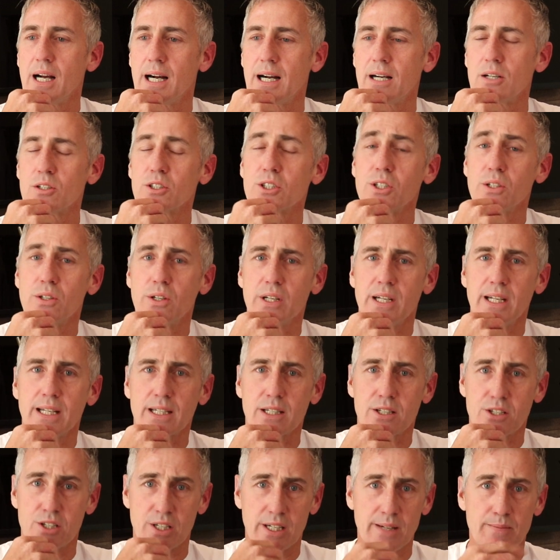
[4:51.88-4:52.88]
I also did
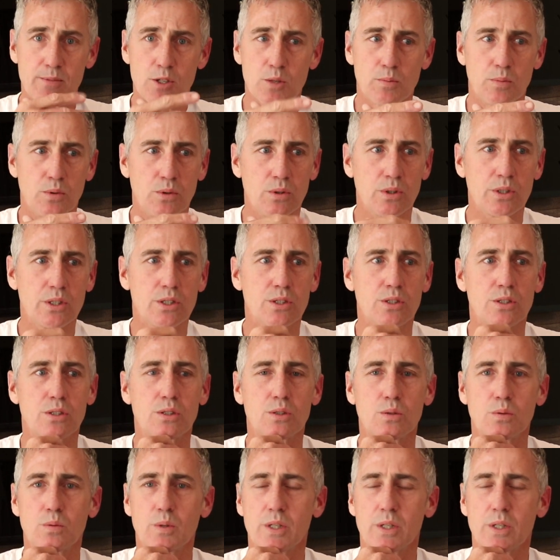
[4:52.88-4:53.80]
extreme sports,